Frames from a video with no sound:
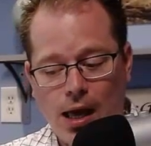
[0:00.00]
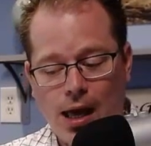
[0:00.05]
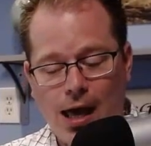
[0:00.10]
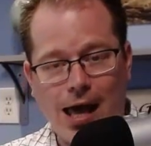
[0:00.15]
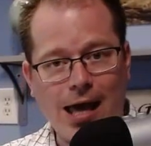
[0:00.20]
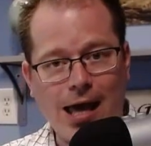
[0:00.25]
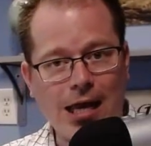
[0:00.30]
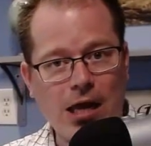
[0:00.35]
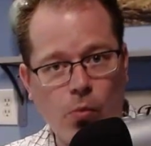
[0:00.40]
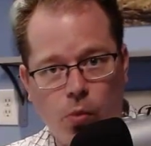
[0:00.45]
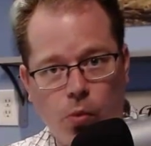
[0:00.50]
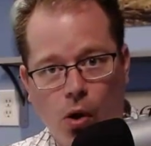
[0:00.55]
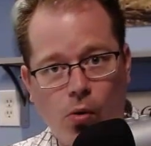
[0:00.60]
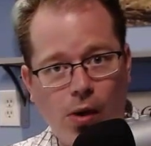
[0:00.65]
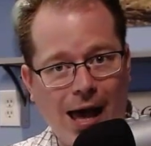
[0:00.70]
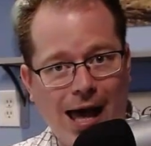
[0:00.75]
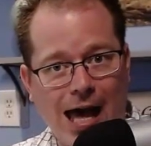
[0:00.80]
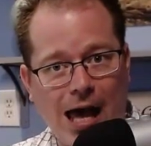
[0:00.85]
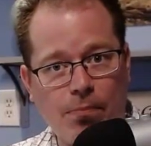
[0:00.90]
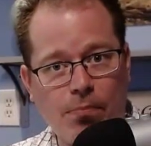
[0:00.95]
and it won't
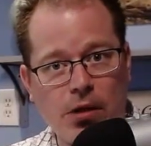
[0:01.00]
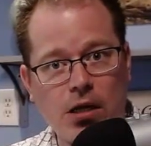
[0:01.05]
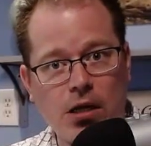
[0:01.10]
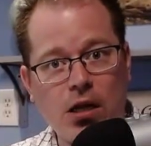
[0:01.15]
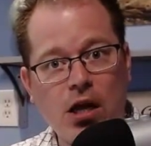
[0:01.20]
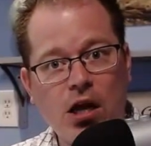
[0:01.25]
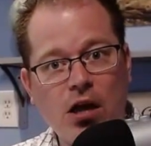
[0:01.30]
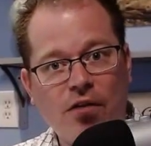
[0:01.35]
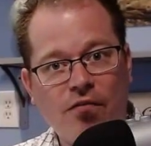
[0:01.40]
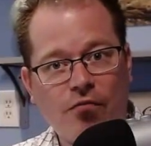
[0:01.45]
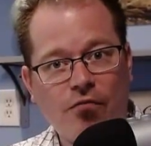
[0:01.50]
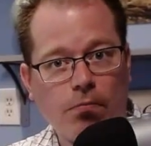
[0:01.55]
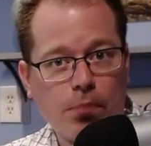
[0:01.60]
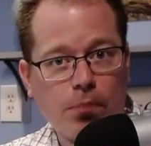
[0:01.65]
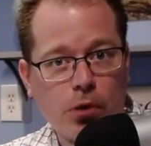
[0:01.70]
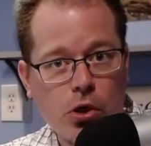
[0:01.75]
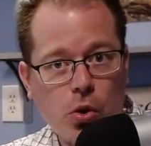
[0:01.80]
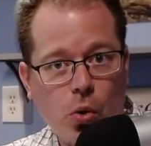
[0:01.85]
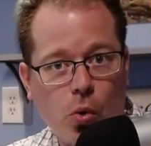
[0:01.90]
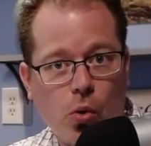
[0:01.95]
happen for
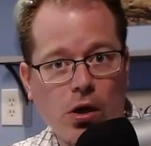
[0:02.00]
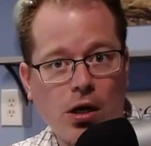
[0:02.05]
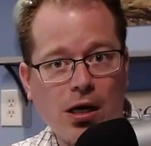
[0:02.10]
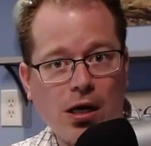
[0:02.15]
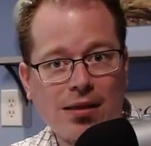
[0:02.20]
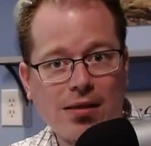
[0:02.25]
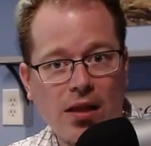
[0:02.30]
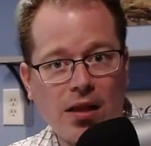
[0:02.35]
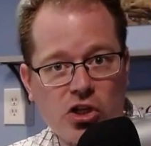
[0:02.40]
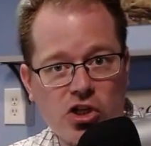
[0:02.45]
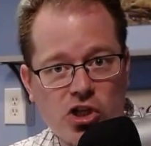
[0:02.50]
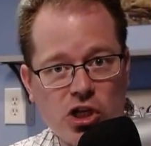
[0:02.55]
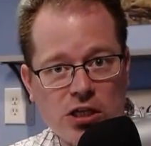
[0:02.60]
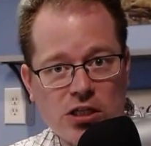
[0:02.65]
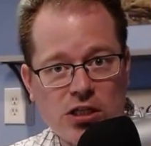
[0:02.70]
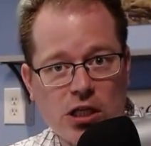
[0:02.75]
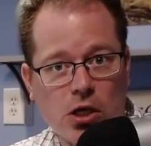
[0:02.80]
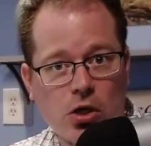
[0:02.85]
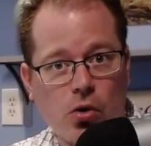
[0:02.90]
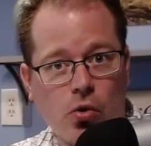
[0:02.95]
pure
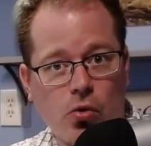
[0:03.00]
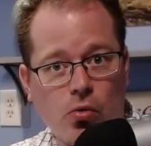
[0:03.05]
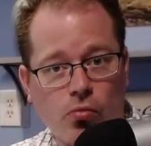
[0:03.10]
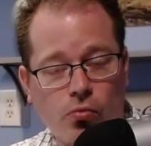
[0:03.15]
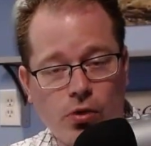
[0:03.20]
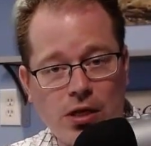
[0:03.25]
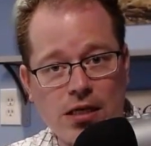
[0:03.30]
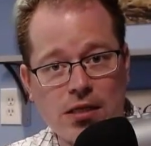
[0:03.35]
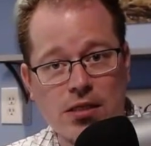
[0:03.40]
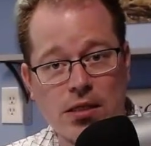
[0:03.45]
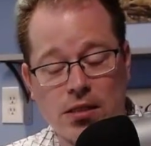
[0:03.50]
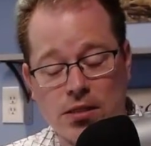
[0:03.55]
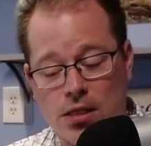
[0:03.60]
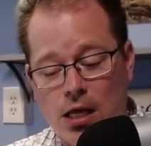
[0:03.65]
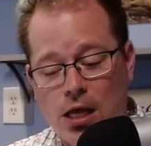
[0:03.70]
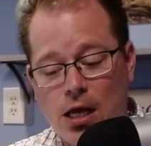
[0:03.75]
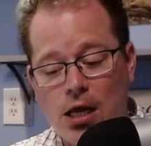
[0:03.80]
logistical reasons.